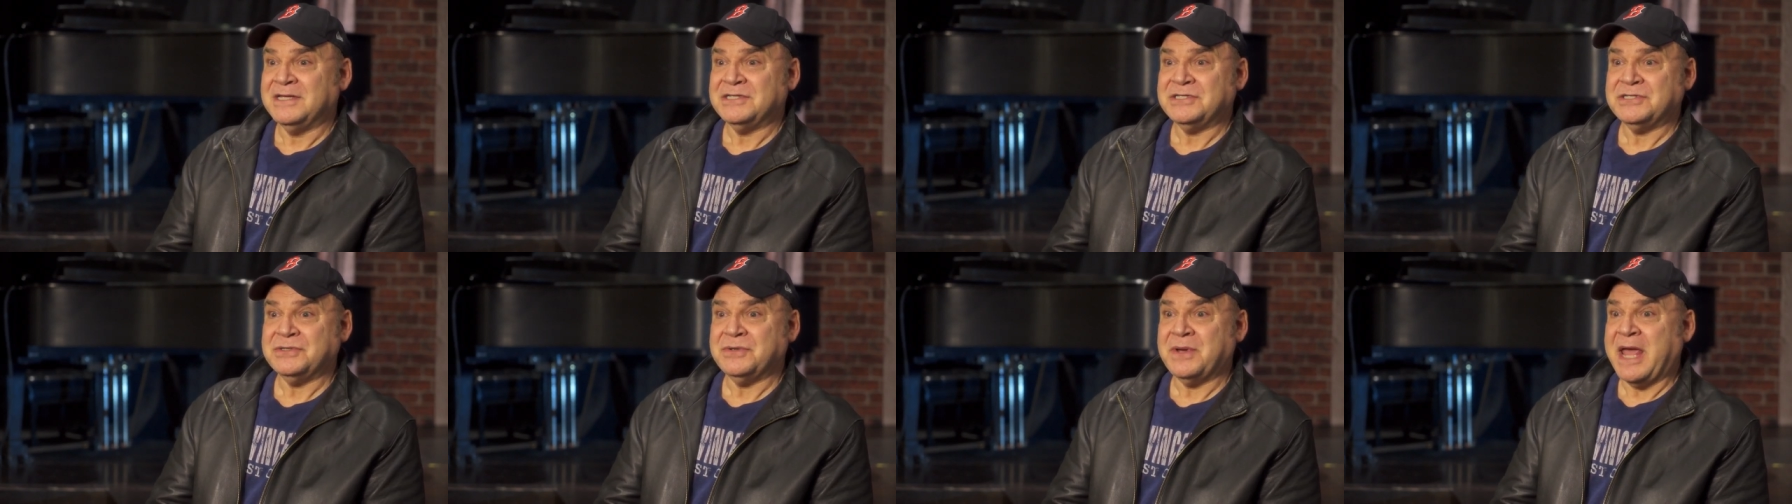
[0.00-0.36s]

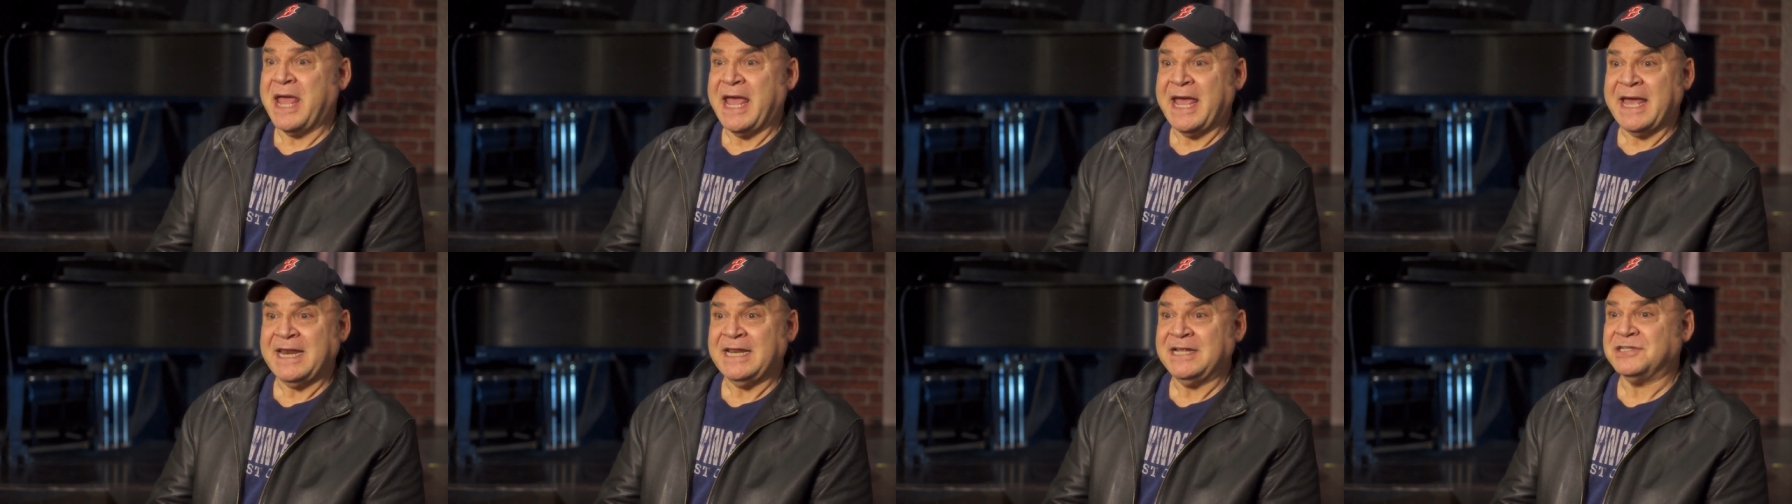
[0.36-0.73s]
to
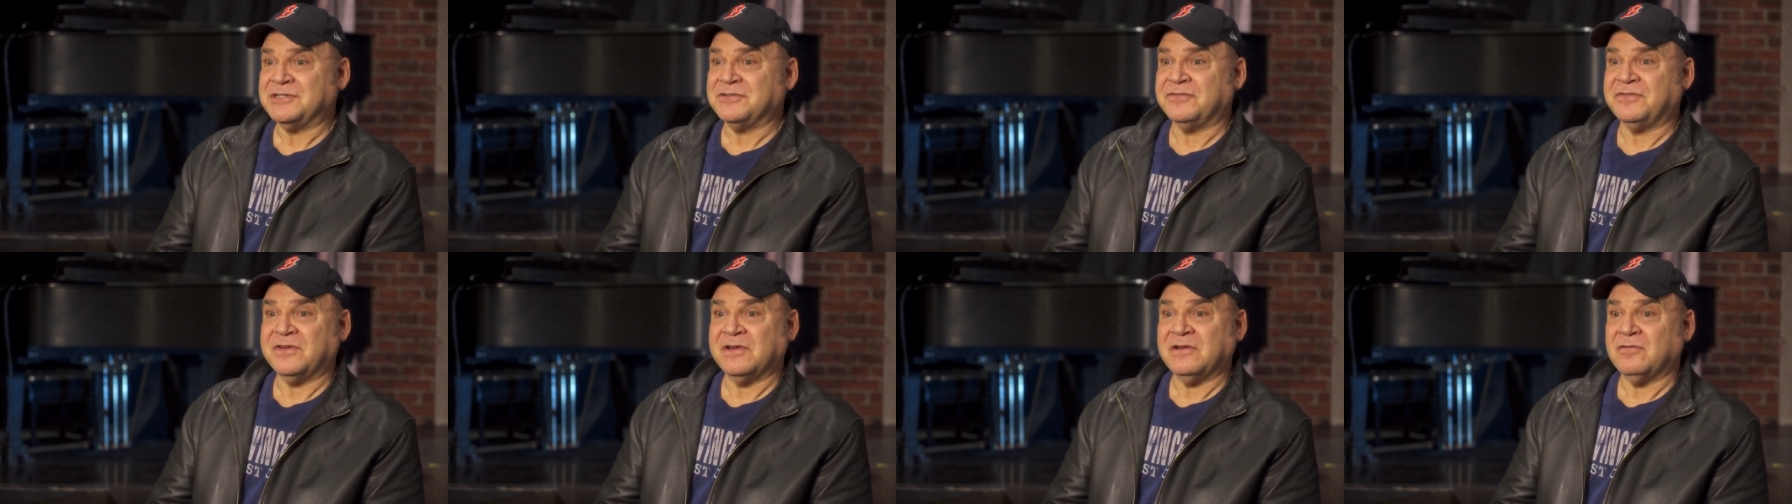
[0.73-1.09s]
Annie
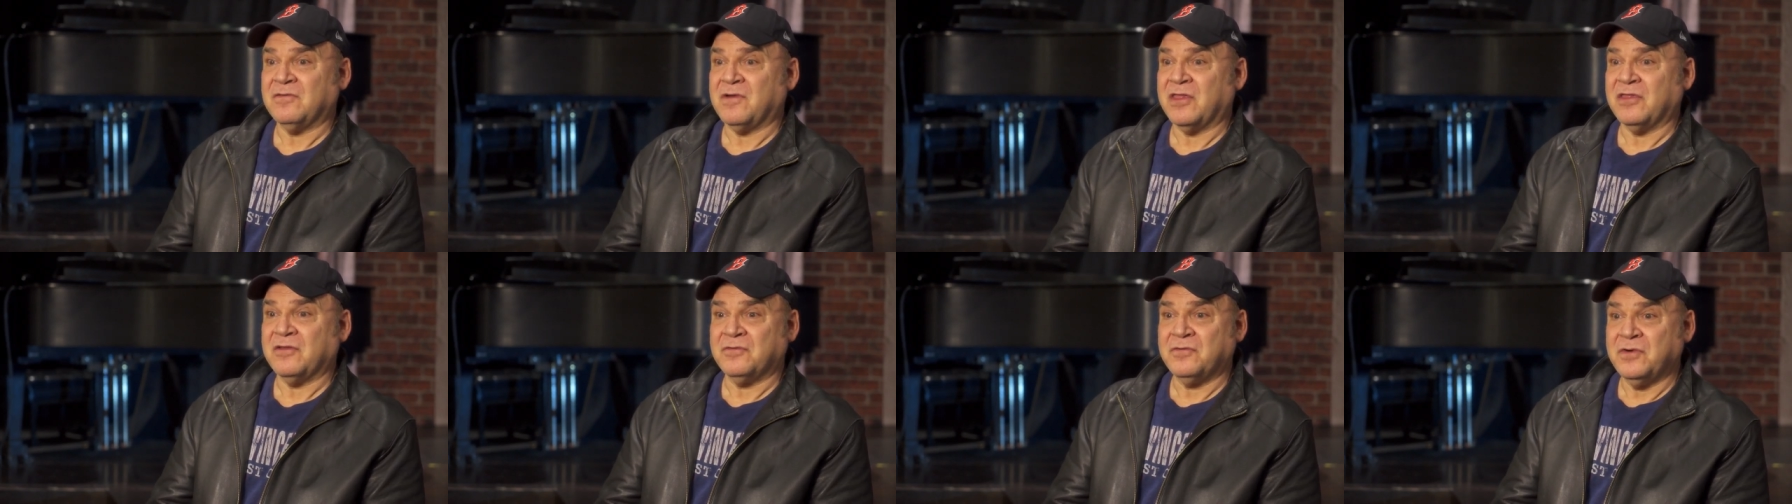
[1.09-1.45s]
to Fiddler
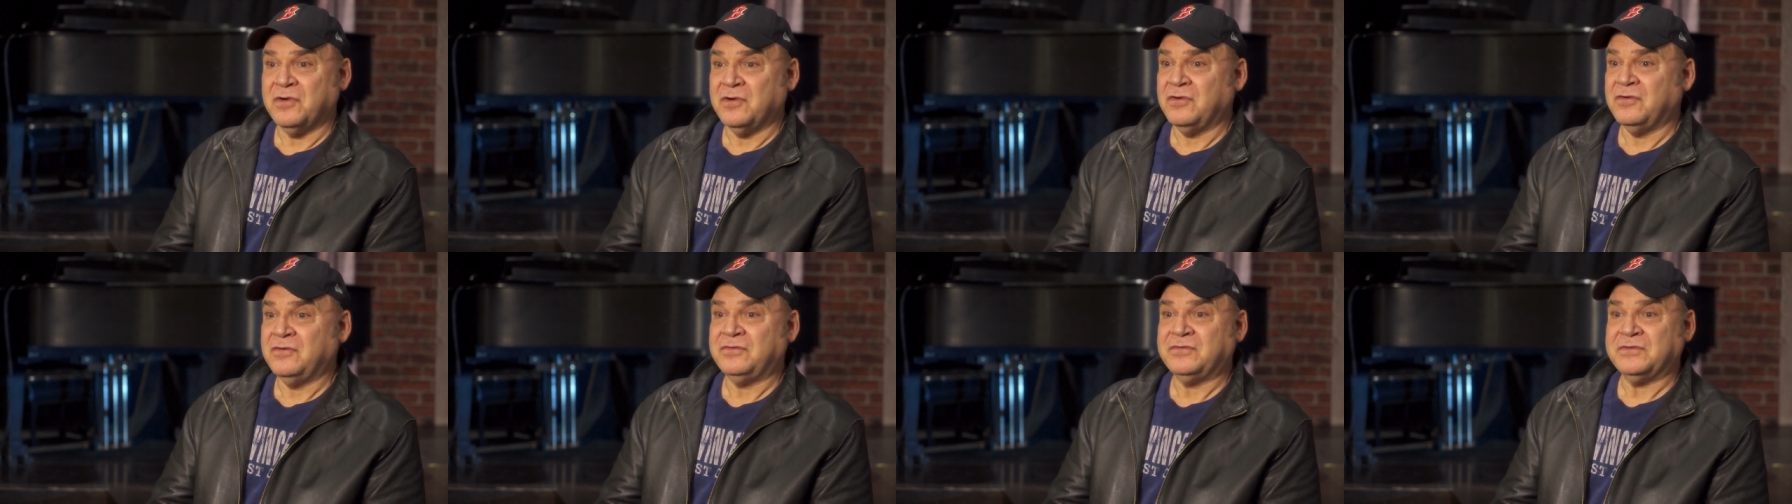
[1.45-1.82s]
on the
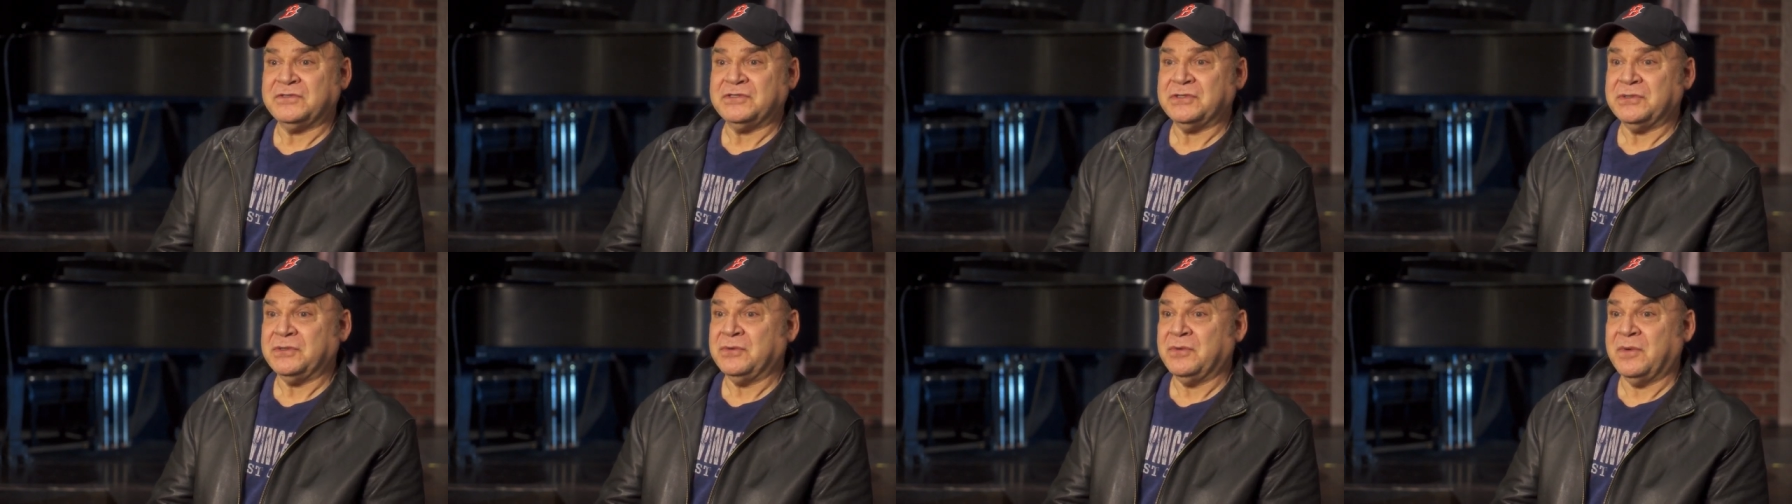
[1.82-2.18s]
Roof
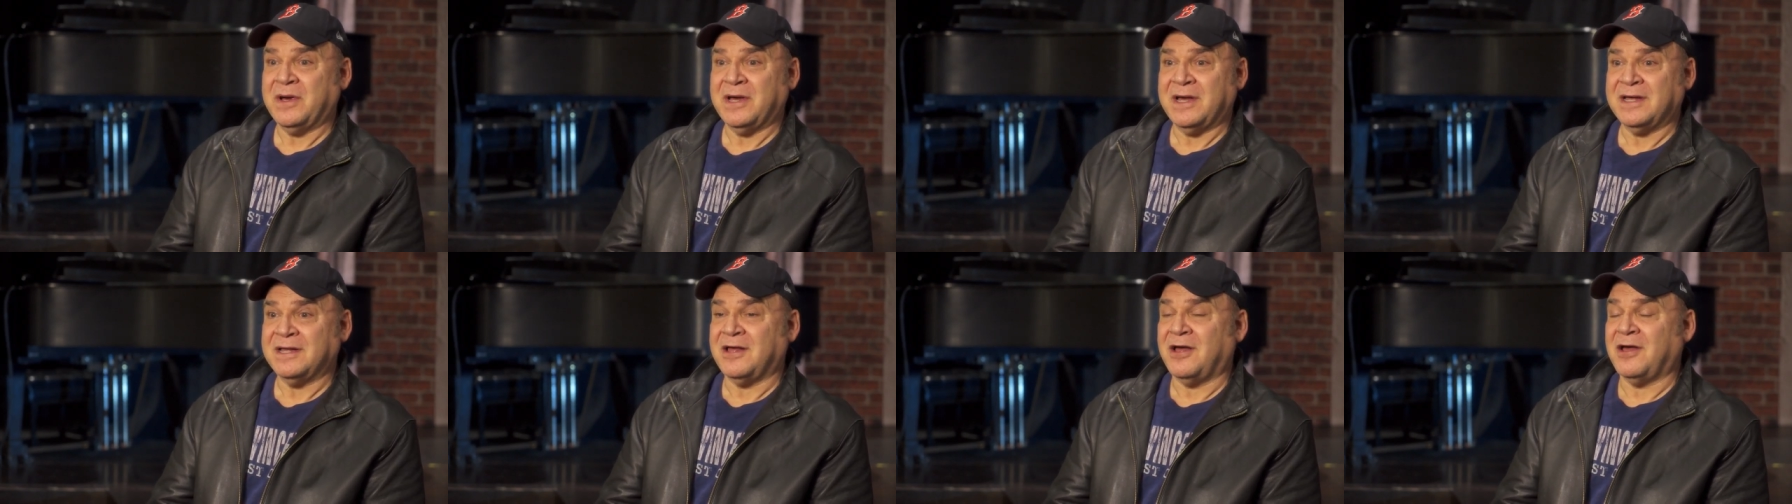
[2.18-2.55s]
to uh,